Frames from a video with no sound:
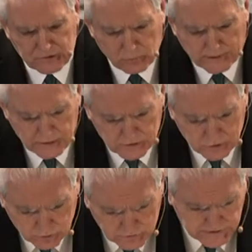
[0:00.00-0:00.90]

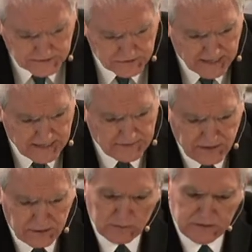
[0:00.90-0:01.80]
22 says, if
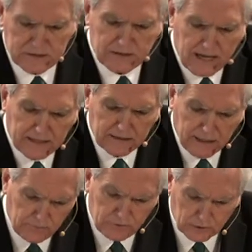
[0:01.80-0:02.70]
anyone does not
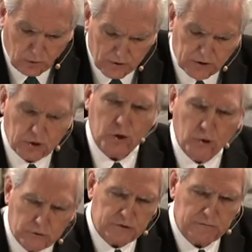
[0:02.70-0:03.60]
love the Lord, a
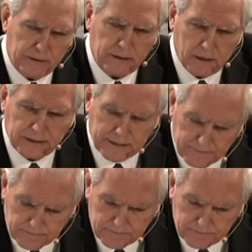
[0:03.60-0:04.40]
curse be on him.